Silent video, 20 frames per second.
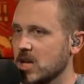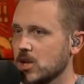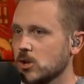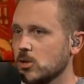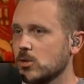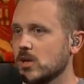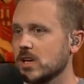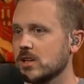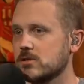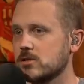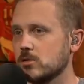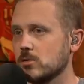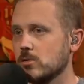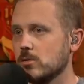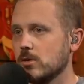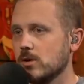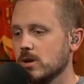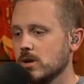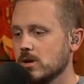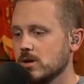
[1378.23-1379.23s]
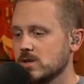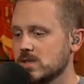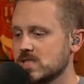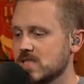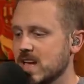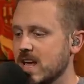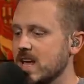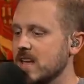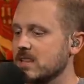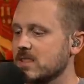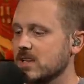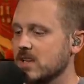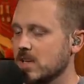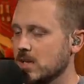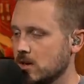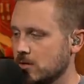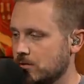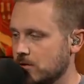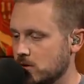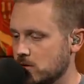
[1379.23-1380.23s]
You get to take the
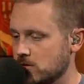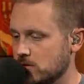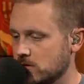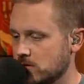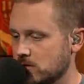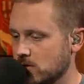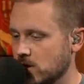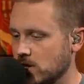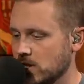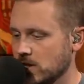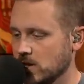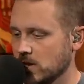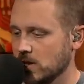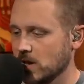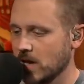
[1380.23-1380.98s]
inefficiency,